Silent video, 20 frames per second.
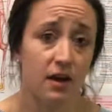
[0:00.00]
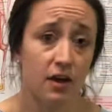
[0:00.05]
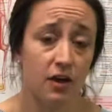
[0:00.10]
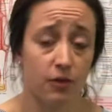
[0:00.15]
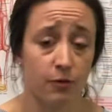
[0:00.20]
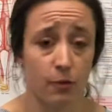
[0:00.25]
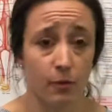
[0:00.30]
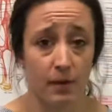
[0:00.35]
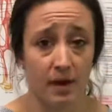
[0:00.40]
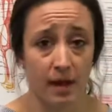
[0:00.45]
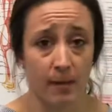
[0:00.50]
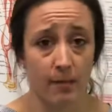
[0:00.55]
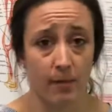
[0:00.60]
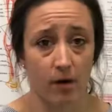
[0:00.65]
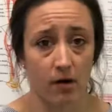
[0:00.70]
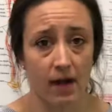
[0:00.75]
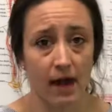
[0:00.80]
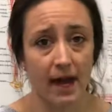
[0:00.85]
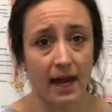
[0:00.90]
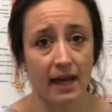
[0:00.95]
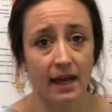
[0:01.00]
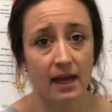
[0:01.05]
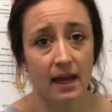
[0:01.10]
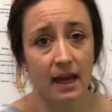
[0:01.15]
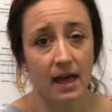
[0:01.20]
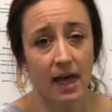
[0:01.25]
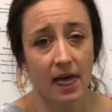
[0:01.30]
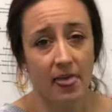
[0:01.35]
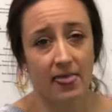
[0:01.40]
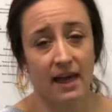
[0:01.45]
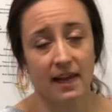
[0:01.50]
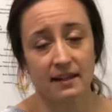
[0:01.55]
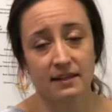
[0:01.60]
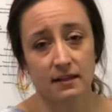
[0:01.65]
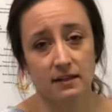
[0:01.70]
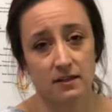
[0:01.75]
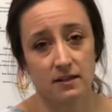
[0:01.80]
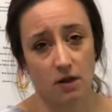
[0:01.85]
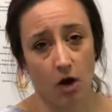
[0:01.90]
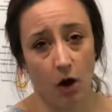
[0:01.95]
through an MRI, that
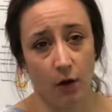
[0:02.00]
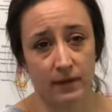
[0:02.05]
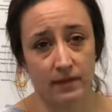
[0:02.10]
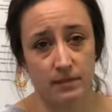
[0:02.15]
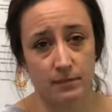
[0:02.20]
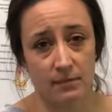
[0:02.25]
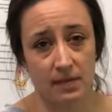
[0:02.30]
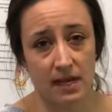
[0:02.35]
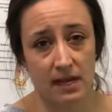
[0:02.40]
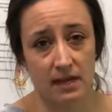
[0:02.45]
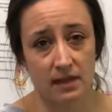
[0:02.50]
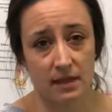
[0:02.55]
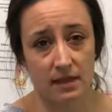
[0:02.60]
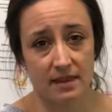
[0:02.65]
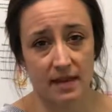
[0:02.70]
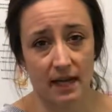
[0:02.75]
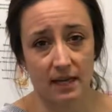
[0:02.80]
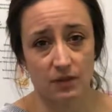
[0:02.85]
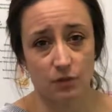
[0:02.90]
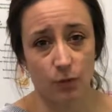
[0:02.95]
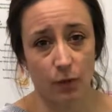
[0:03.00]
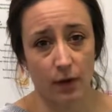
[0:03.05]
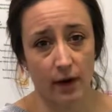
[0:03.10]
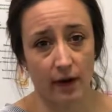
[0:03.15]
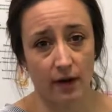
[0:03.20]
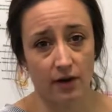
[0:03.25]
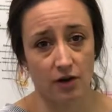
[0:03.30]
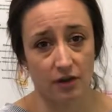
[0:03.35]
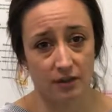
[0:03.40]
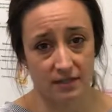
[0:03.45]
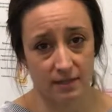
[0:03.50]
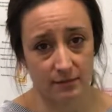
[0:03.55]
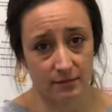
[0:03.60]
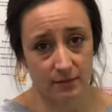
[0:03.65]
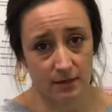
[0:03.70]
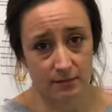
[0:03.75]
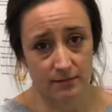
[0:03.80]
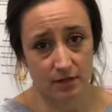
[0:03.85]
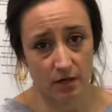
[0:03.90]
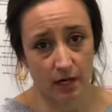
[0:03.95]
doesn't always mean that that's where your
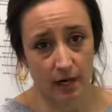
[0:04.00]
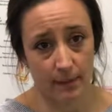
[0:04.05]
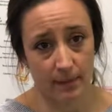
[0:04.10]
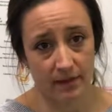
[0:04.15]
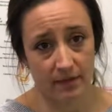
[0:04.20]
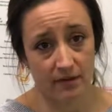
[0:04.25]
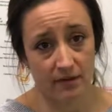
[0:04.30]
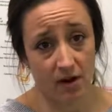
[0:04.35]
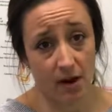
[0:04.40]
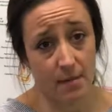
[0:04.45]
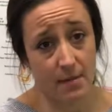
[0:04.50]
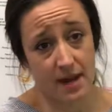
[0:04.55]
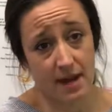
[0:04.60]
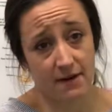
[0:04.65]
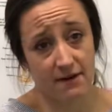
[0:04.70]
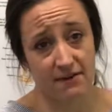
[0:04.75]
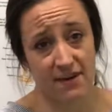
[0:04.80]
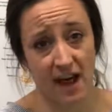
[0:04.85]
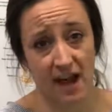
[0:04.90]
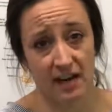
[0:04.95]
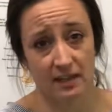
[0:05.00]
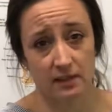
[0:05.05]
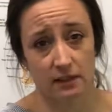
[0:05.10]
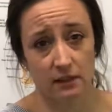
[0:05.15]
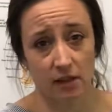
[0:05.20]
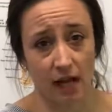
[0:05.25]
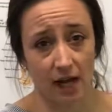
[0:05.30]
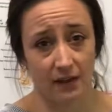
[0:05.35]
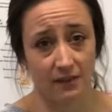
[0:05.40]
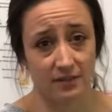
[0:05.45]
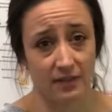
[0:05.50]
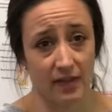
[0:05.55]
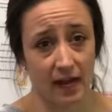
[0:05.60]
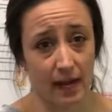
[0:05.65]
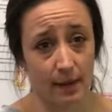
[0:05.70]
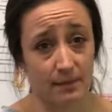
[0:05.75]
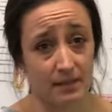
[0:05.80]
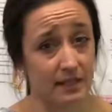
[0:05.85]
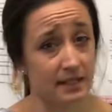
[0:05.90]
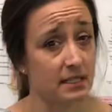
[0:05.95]
symptoms are coming from, and in fact, a lot of
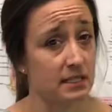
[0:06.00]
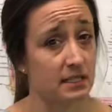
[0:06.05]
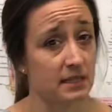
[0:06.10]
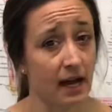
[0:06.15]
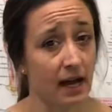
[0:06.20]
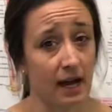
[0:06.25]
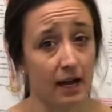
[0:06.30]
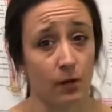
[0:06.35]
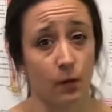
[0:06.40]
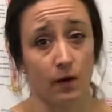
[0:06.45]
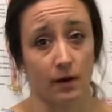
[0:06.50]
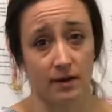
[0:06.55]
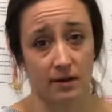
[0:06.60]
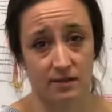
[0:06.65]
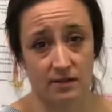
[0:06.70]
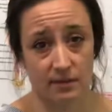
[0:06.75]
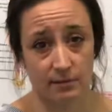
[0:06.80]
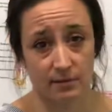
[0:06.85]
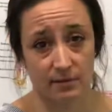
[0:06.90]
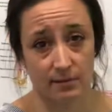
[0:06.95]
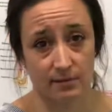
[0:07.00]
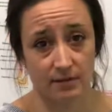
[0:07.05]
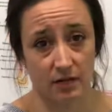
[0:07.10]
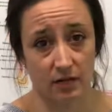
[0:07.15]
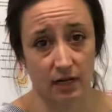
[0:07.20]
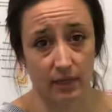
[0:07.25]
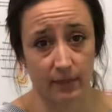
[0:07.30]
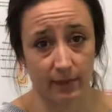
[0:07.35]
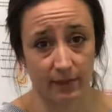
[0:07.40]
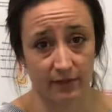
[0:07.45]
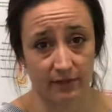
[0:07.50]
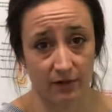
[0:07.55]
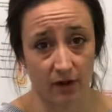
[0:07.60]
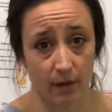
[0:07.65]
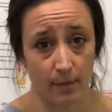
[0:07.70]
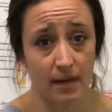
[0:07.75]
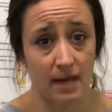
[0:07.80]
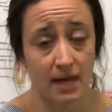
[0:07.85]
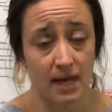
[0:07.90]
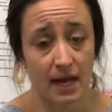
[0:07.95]
times that's not where your symptoms are coming
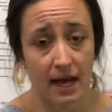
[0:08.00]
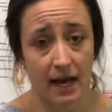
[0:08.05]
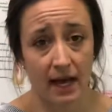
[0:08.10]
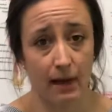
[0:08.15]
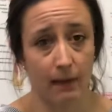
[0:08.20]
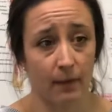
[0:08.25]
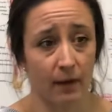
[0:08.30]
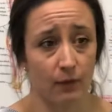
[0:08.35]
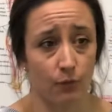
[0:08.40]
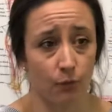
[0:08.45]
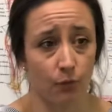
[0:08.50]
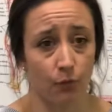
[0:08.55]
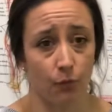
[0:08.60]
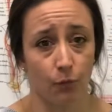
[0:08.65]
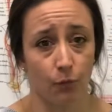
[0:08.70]
from. And